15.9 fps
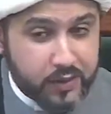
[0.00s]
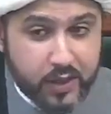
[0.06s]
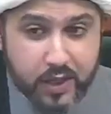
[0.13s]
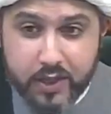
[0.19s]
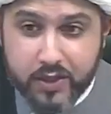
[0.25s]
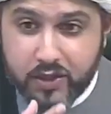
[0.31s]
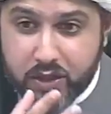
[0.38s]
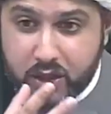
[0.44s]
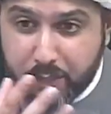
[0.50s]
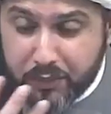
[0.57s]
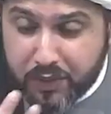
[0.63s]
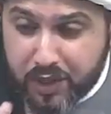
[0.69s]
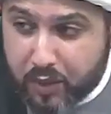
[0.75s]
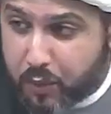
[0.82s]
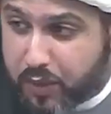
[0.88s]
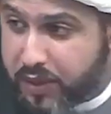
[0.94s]
There is
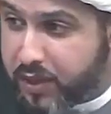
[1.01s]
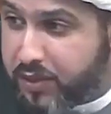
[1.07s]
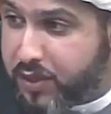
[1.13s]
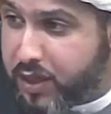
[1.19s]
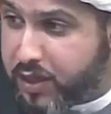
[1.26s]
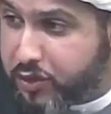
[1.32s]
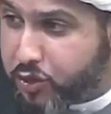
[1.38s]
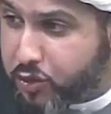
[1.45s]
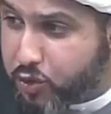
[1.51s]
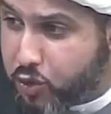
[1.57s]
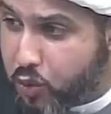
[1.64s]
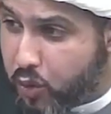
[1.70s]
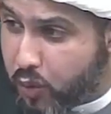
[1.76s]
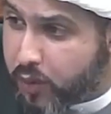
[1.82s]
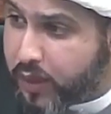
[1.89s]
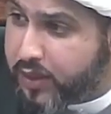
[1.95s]
something within this
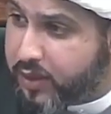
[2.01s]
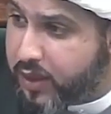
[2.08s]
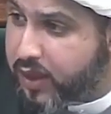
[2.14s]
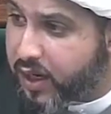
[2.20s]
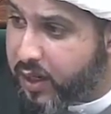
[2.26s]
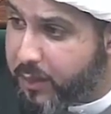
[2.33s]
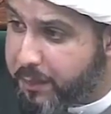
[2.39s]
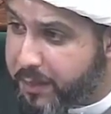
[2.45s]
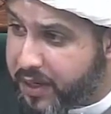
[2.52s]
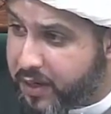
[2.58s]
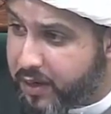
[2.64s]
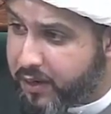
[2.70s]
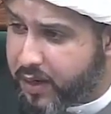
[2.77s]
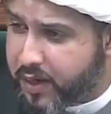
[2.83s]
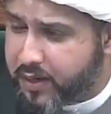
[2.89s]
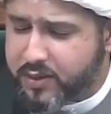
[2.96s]
Noor in their
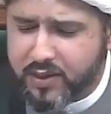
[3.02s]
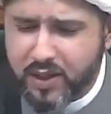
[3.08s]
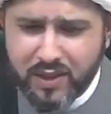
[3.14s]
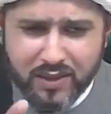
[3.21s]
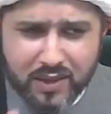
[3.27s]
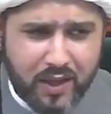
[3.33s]
appearance.